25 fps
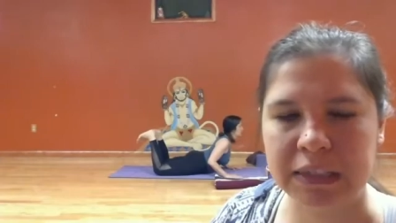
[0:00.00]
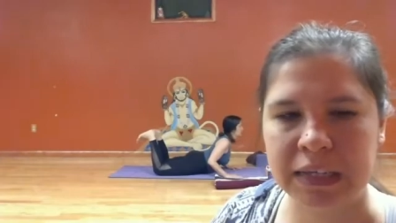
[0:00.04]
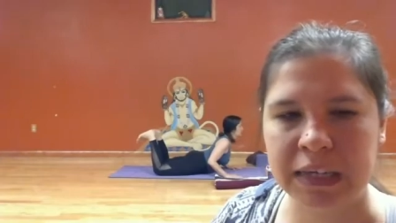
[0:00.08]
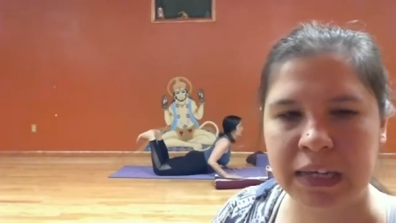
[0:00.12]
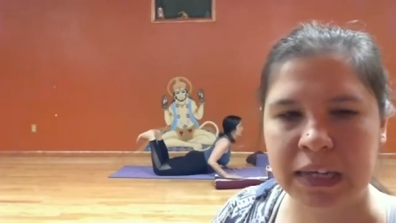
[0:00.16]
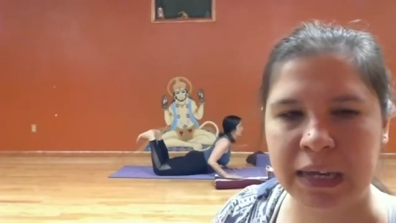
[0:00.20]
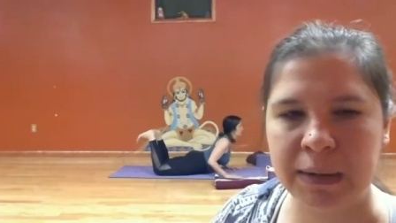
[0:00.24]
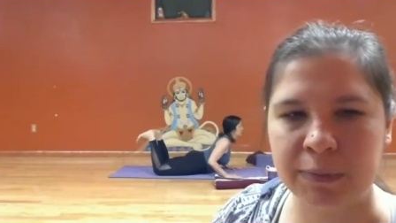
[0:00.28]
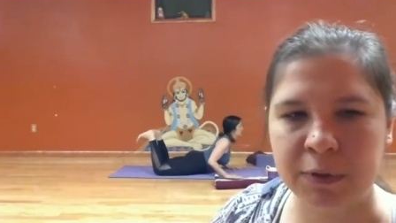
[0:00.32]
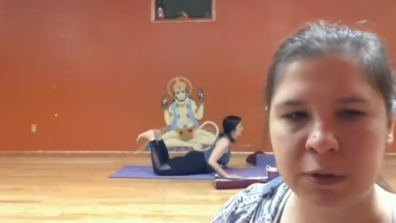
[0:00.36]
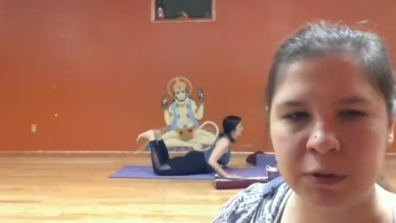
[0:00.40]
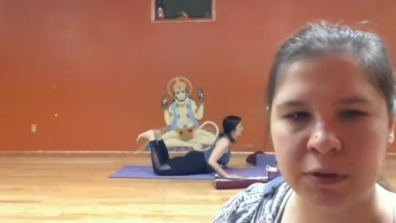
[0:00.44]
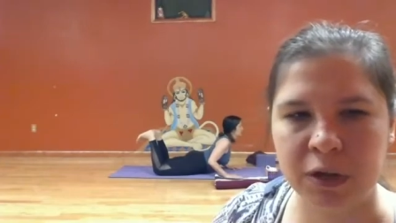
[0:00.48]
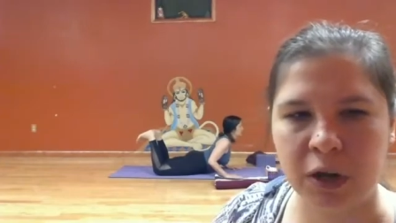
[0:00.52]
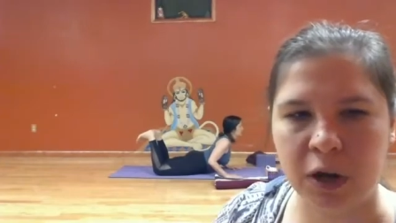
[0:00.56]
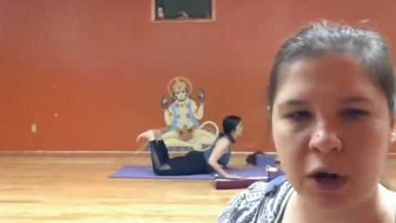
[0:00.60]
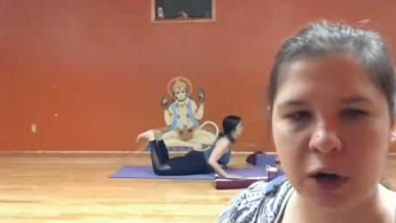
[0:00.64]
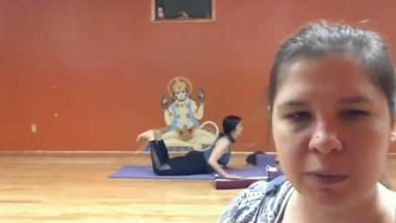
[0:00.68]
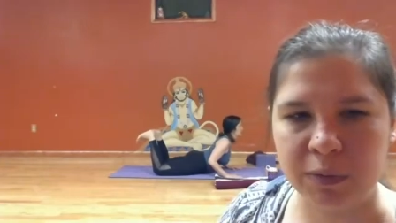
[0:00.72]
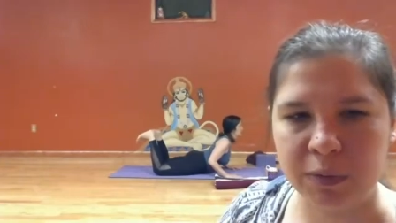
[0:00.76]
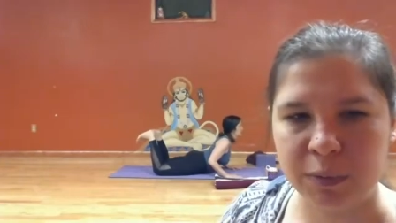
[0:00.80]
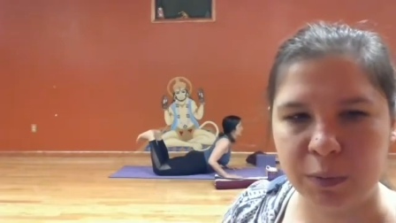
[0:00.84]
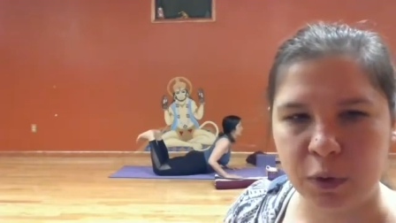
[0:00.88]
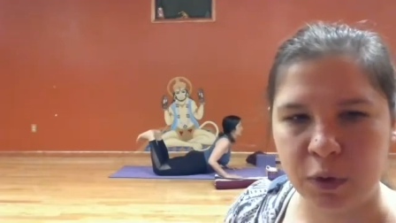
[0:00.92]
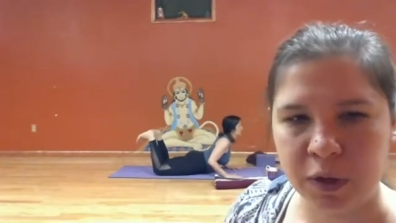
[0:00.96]
keep those
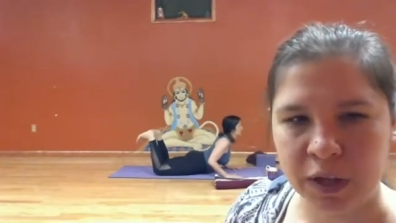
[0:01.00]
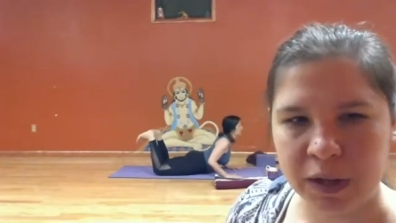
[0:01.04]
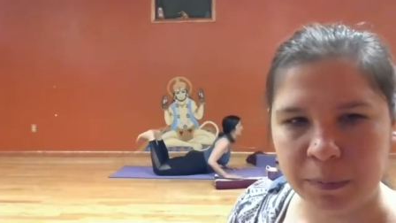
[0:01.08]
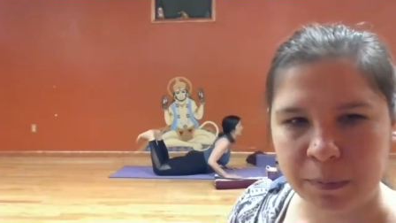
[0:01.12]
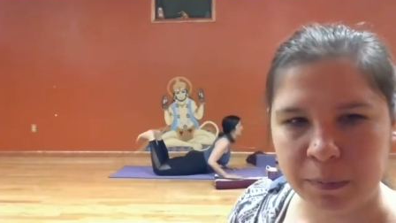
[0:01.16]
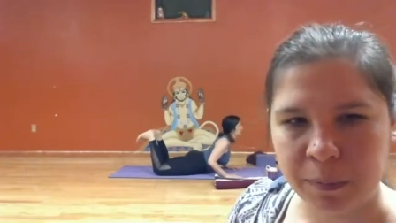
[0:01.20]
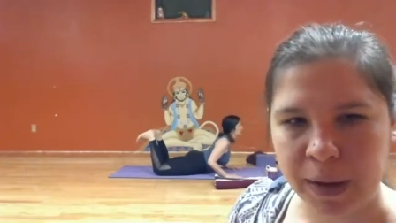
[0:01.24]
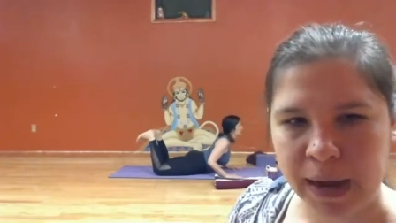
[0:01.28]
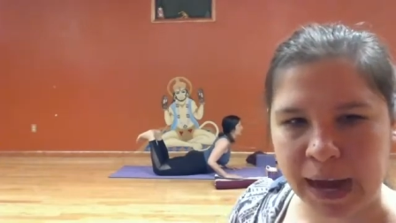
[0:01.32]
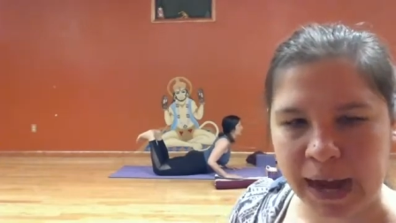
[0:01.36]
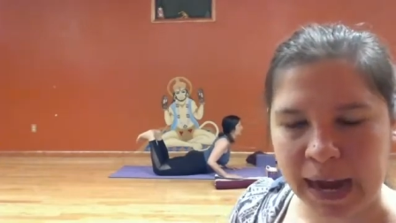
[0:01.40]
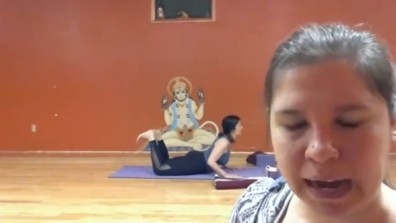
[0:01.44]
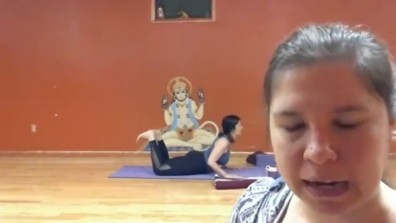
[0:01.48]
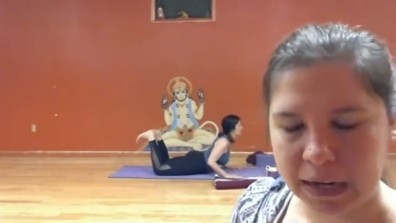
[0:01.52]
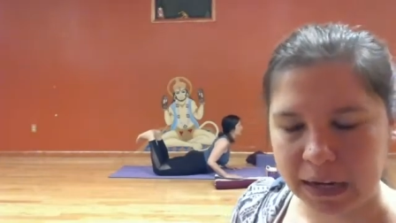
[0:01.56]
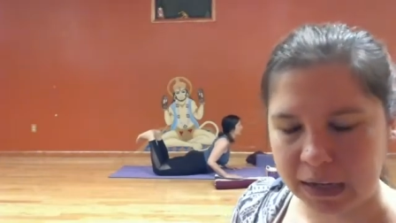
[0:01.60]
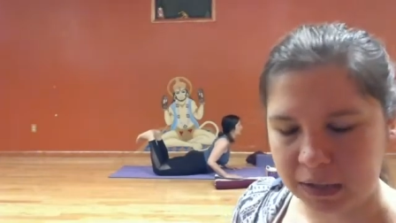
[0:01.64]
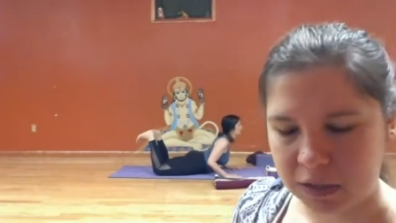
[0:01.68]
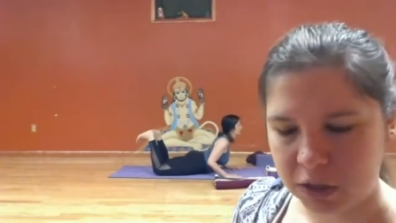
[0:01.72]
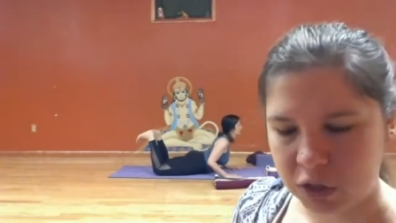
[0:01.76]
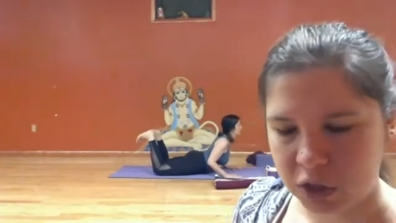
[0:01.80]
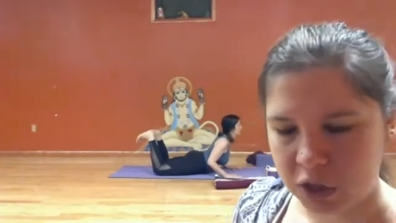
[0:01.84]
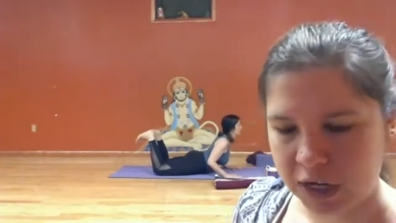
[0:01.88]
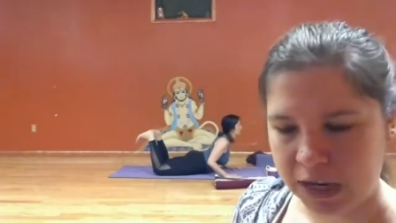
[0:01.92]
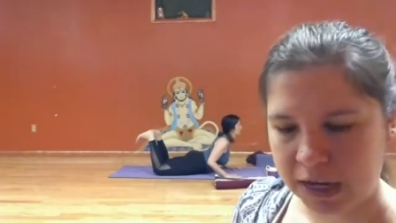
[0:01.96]
arms pulling back
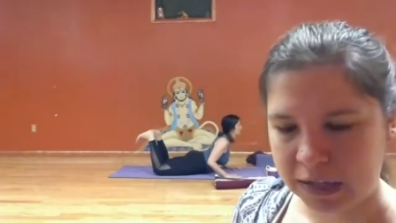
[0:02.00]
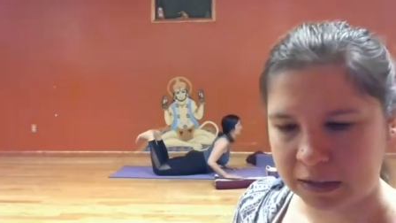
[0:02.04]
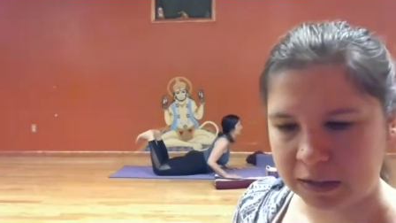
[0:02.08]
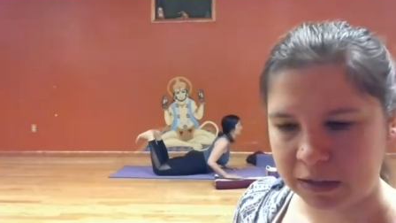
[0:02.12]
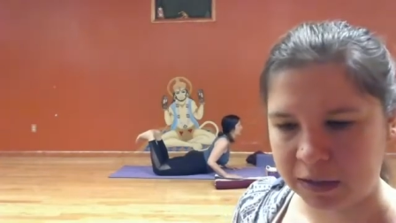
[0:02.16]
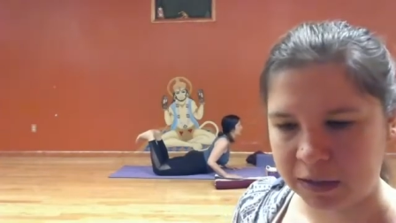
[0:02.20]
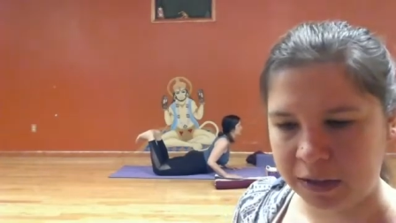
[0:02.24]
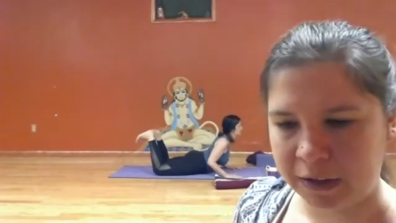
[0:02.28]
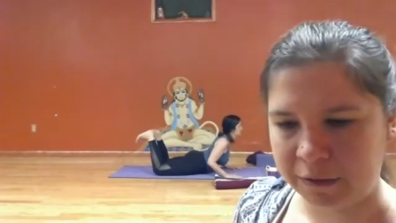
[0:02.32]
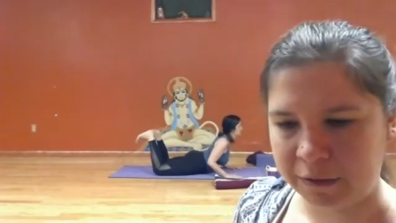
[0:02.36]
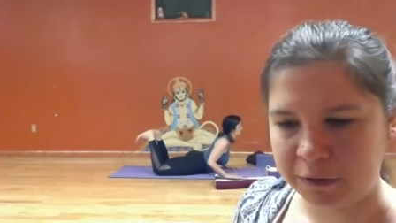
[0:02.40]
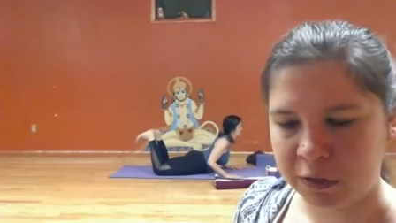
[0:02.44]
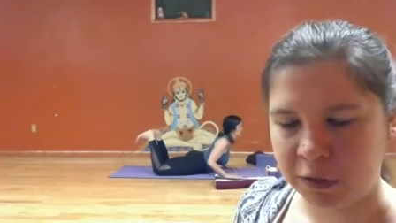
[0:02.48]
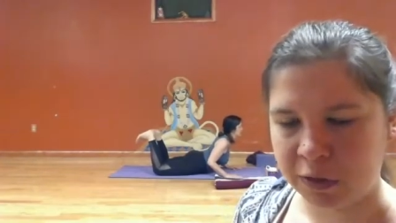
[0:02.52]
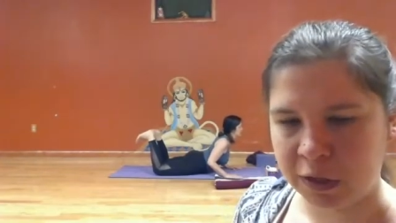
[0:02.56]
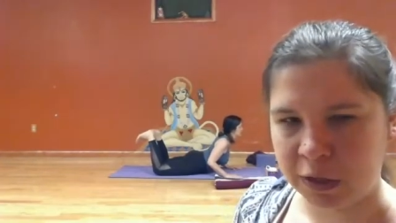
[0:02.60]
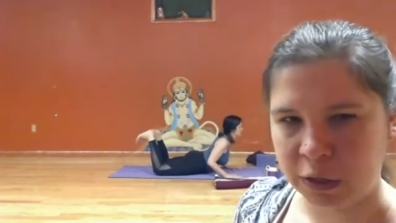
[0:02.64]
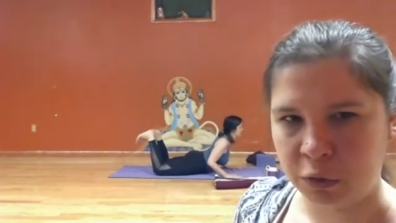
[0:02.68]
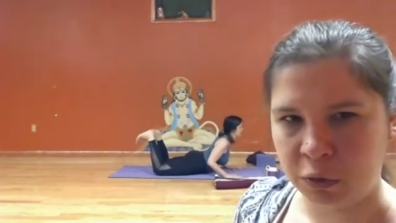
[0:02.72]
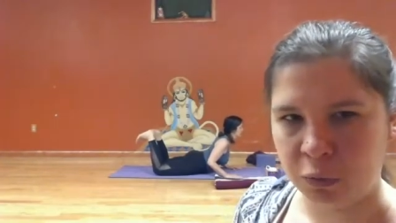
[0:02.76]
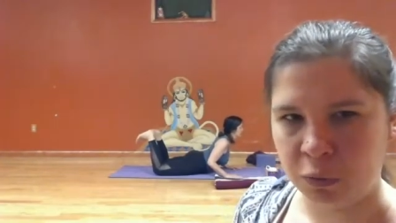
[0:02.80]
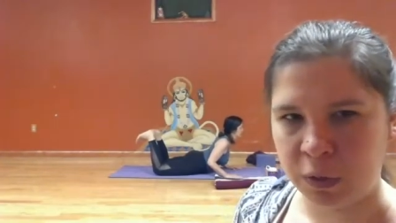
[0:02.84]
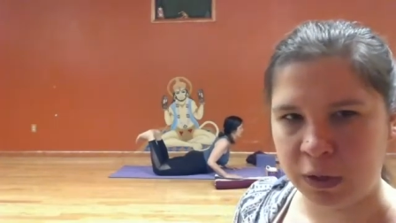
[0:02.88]
and chest lift so that you